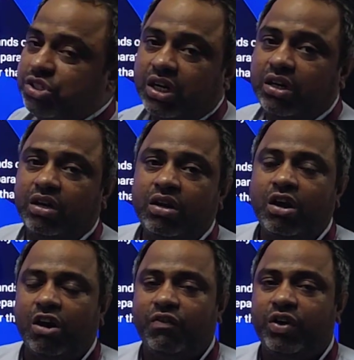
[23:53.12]
be sharing
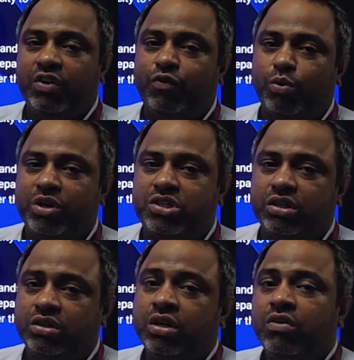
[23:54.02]
our
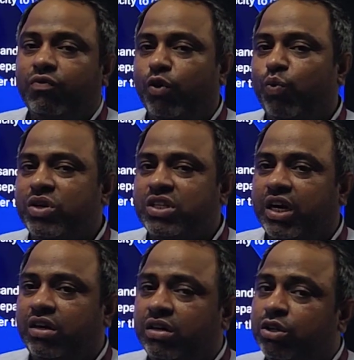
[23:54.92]
information from one
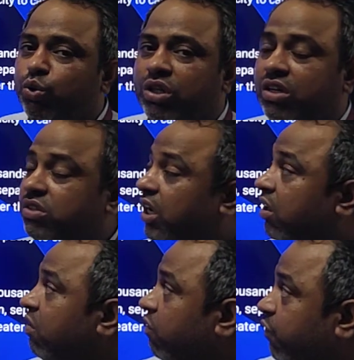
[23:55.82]
side to other
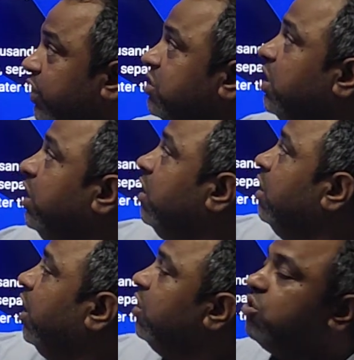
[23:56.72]
side.
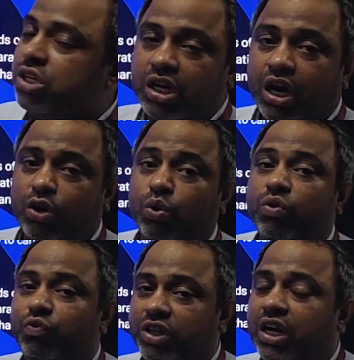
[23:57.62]
Firstly, in
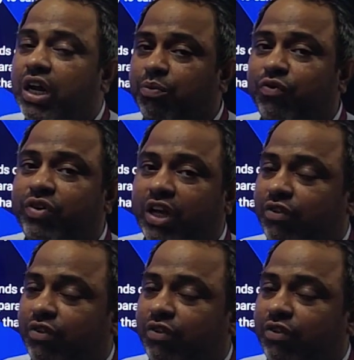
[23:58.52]
Chicago with the help of